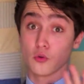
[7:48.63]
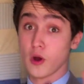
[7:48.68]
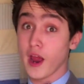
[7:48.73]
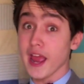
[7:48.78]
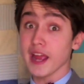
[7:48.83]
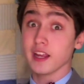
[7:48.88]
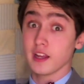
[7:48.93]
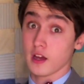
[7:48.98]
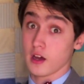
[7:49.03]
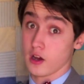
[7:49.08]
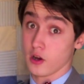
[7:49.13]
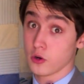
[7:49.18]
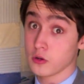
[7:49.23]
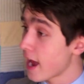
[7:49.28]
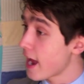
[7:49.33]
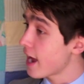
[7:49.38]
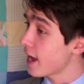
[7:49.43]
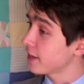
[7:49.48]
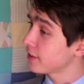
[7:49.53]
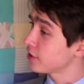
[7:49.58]
Rango,
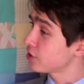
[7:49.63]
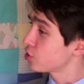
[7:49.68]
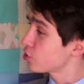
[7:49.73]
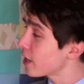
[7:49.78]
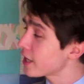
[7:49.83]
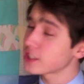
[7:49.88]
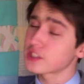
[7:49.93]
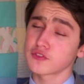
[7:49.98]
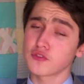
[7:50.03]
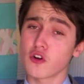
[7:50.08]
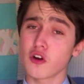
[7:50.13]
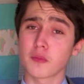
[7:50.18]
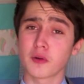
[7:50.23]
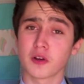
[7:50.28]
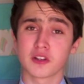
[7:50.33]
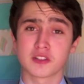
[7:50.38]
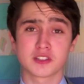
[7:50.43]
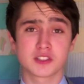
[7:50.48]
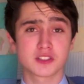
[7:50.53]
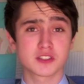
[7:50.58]
and
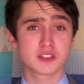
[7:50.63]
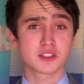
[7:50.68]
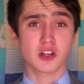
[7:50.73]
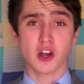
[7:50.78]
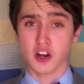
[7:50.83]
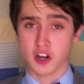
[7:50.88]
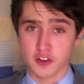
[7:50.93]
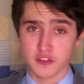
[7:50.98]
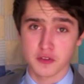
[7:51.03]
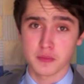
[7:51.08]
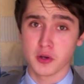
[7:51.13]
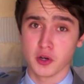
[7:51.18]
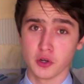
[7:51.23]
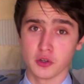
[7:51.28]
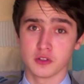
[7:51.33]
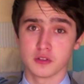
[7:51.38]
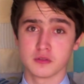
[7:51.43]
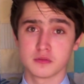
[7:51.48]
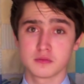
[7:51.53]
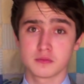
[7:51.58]
Transformers Dark of the
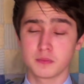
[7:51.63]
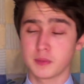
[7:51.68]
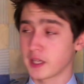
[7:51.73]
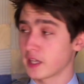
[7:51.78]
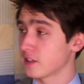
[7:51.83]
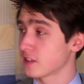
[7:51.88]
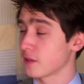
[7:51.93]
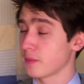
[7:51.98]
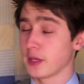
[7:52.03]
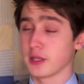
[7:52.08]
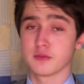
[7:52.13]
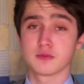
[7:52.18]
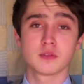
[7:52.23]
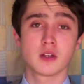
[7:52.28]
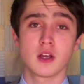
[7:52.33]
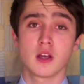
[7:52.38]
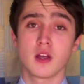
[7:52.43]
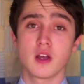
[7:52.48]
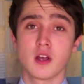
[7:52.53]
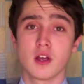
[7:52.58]
Moon. Because, I mean,
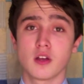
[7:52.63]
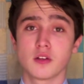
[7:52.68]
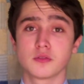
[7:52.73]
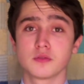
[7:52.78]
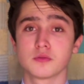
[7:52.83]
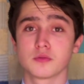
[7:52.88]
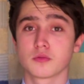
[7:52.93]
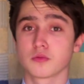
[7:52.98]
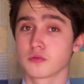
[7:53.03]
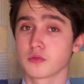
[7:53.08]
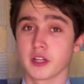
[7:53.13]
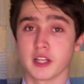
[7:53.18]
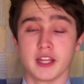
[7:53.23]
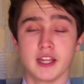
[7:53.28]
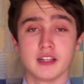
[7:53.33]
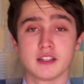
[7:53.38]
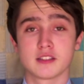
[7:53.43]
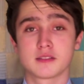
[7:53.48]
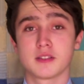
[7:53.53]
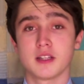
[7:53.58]

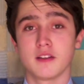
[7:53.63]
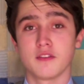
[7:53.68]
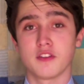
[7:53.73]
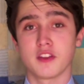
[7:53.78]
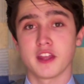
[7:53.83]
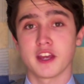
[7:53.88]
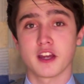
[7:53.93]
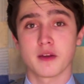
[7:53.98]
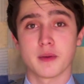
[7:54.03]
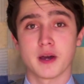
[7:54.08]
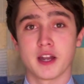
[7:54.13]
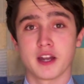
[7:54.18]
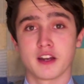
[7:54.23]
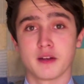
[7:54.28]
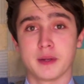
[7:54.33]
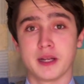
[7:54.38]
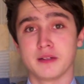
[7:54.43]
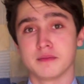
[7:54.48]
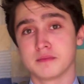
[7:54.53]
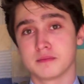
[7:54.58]
really, just if you think about it, I
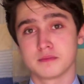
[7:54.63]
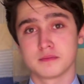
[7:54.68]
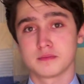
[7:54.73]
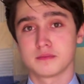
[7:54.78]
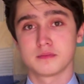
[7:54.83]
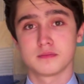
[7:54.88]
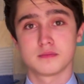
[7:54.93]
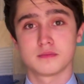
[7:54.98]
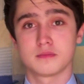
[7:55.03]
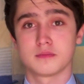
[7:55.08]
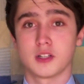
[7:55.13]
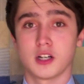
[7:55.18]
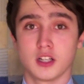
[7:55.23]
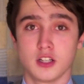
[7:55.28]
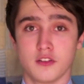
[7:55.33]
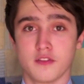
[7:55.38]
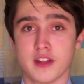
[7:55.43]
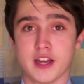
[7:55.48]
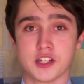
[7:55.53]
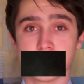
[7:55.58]
mean, all
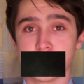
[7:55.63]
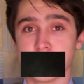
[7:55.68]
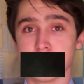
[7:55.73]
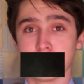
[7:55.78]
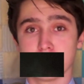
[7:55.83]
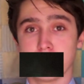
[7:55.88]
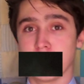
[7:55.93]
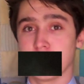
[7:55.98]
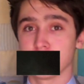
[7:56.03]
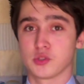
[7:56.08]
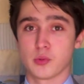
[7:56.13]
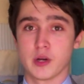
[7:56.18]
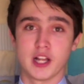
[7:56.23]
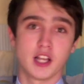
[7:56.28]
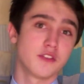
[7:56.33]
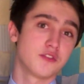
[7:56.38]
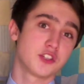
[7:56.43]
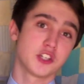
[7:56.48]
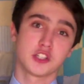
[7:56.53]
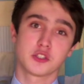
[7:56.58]
of that shit may as well
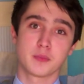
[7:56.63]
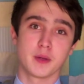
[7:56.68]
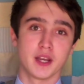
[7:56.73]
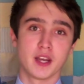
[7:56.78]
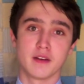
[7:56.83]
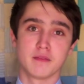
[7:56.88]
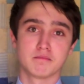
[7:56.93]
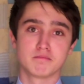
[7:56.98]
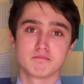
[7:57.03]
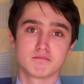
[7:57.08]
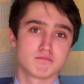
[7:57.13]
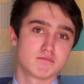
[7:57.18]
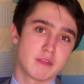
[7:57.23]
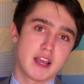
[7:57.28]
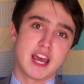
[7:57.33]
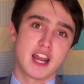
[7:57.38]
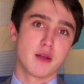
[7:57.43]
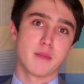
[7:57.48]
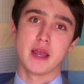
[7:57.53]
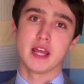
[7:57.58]
have just been
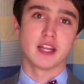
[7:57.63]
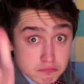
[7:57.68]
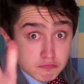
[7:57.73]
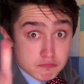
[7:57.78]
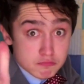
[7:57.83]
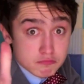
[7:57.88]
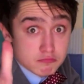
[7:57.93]
animated.